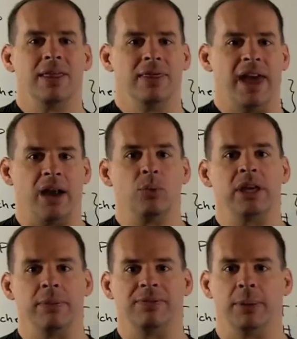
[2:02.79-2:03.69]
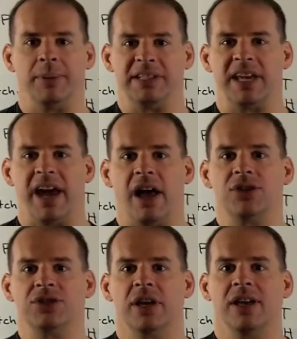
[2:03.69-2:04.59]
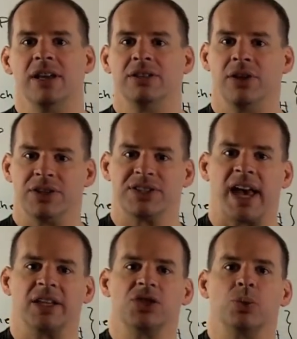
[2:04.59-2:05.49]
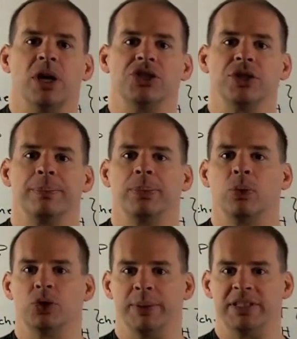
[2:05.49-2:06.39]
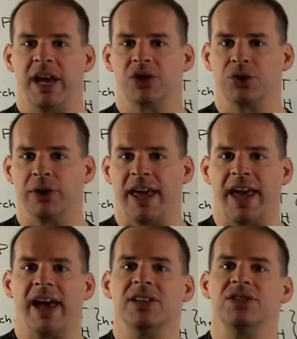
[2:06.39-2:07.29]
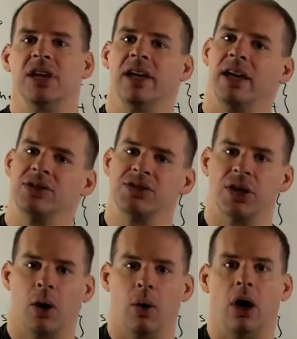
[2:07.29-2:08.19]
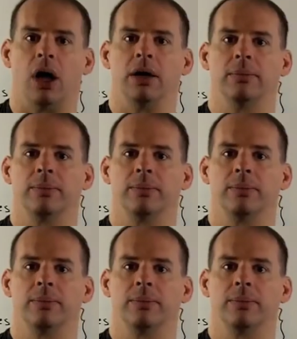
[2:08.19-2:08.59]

Then we'll keep flipping tails till the second switch, which will be tails going to heads, and so on.